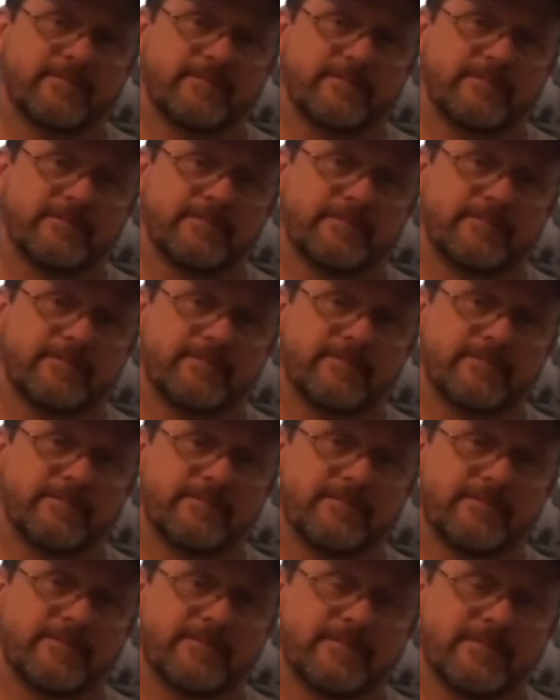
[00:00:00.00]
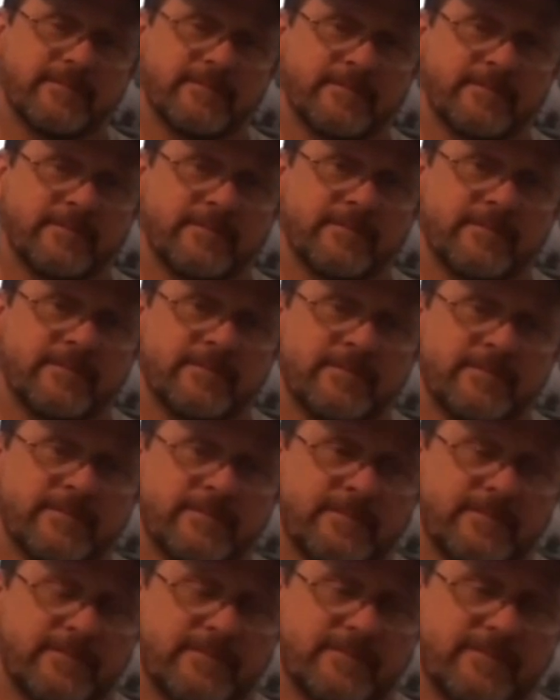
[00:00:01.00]

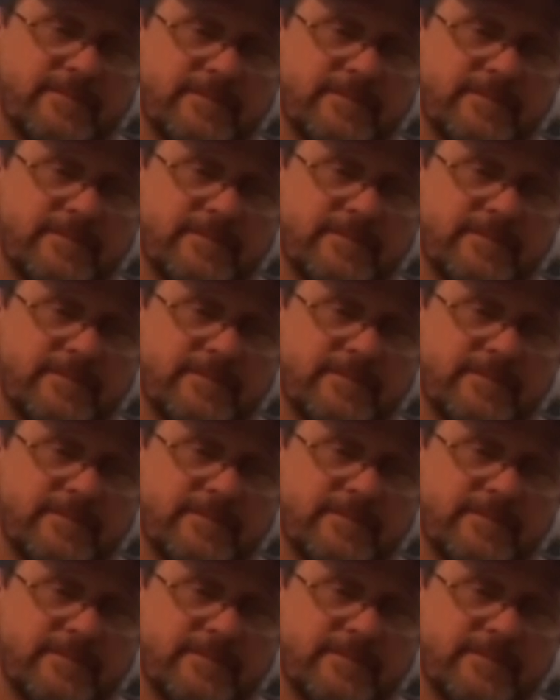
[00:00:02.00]
This person isn't speaking.